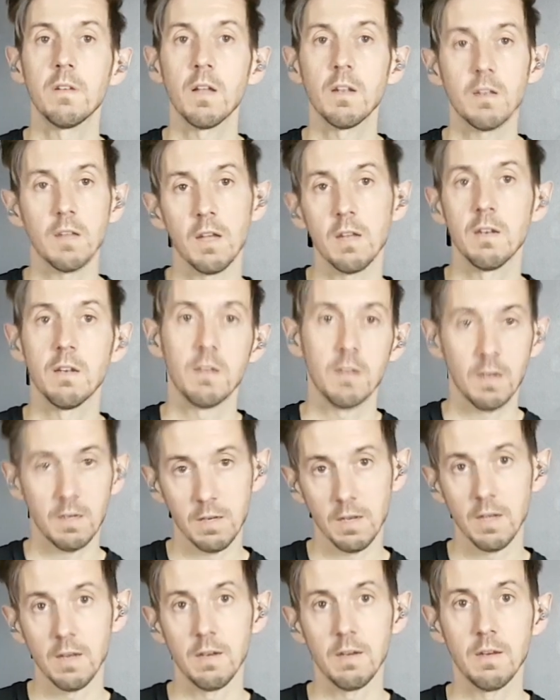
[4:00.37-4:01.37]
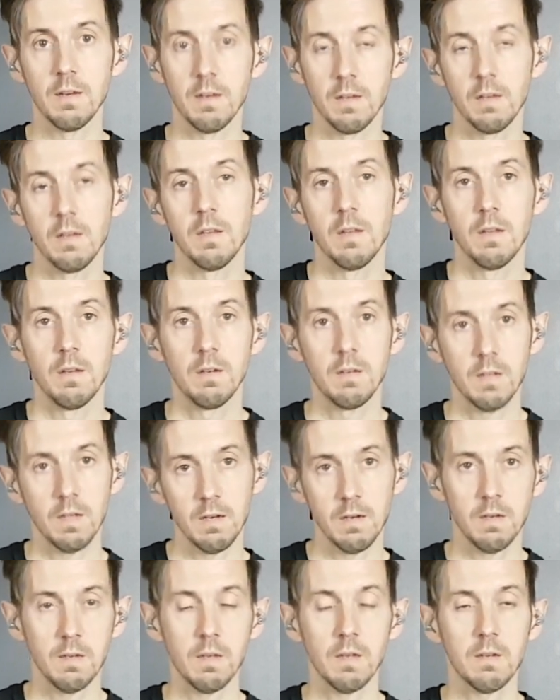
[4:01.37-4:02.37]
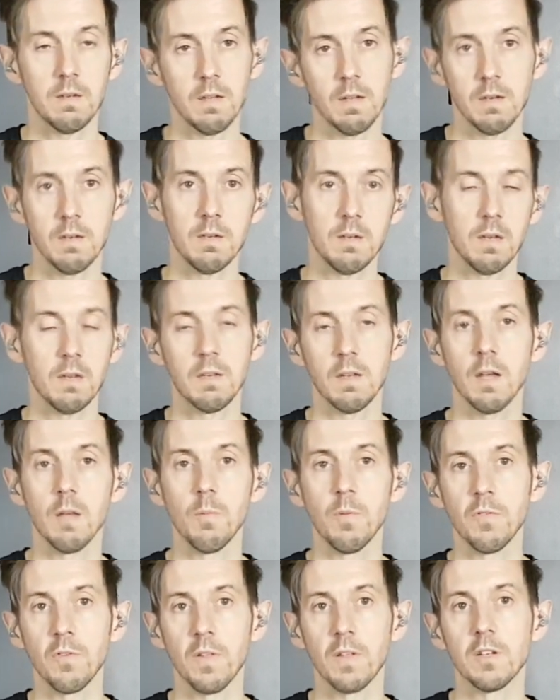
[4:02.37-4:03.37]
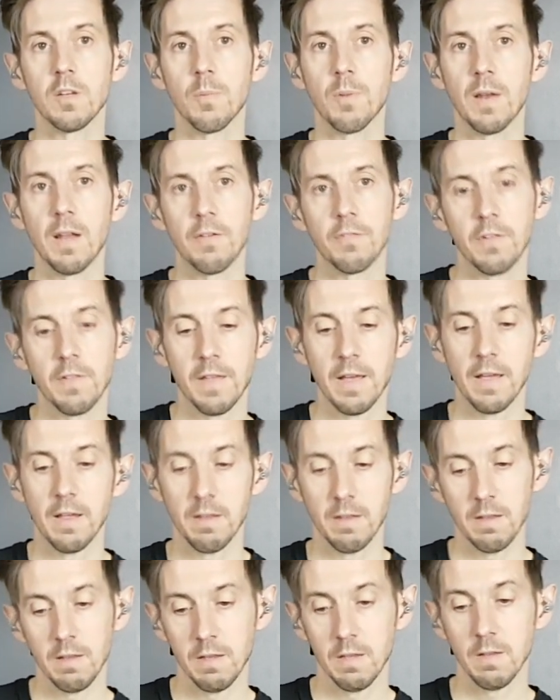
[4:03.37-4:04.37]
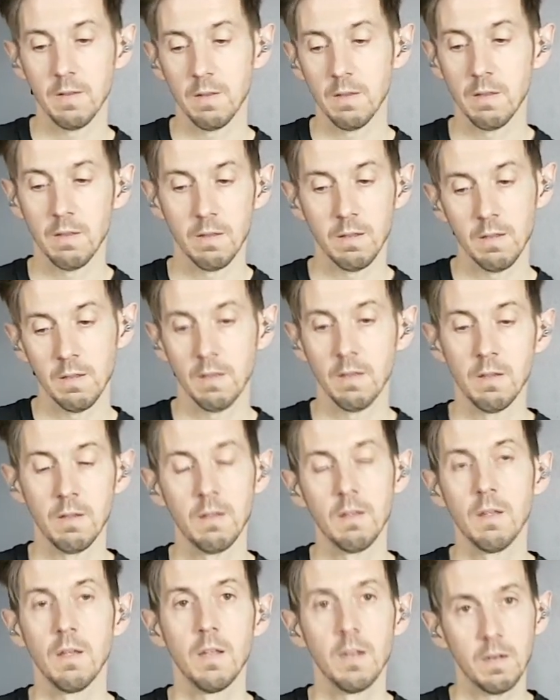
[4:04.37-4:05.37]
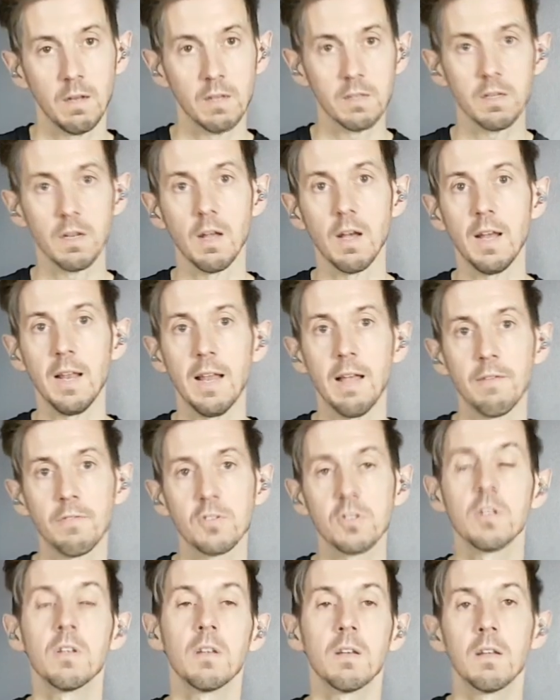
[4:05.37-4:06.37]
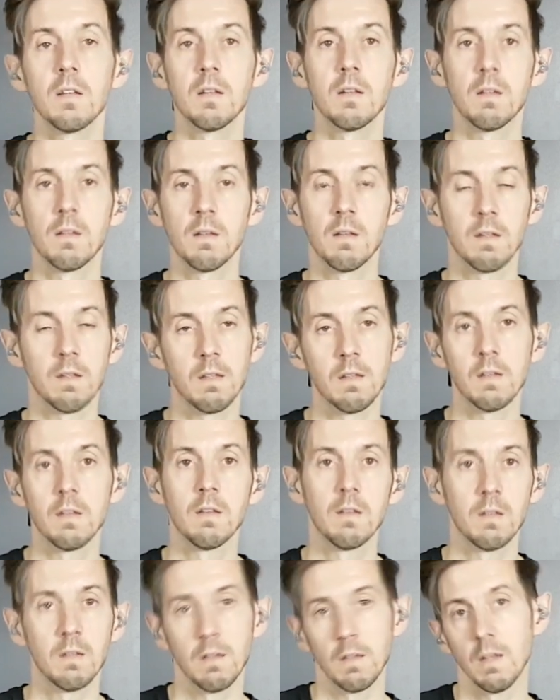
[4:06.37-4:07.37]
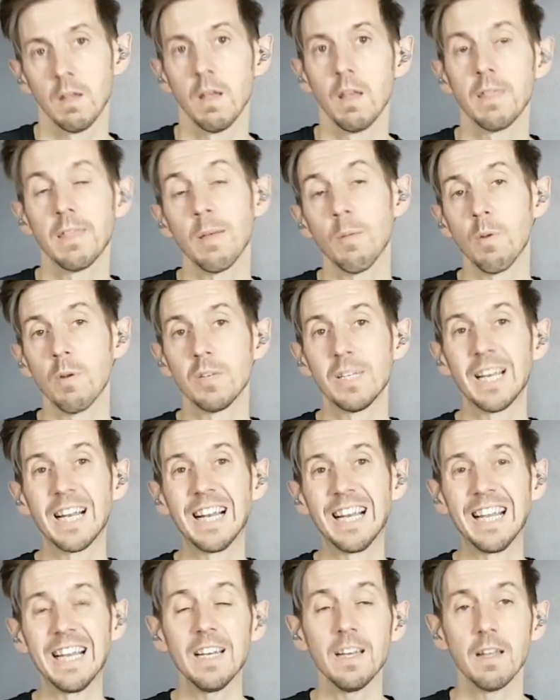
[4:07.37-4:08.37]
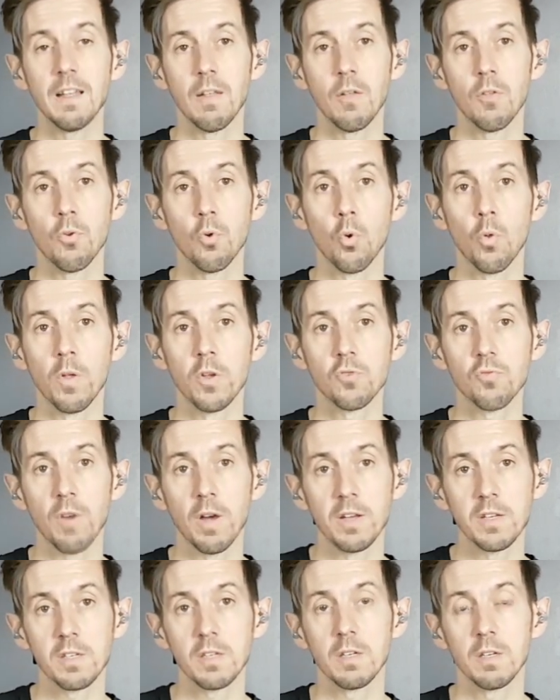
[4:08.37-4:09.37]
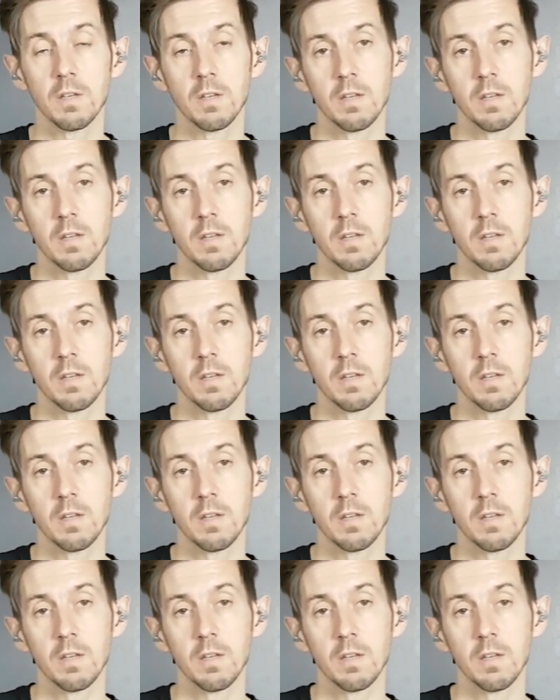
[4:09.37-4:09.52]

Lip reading: da, dun, da, dun, dun, da, dun, da, dun. We've got a double left in there. Nice and high lefts. Then we're diddling all those rights,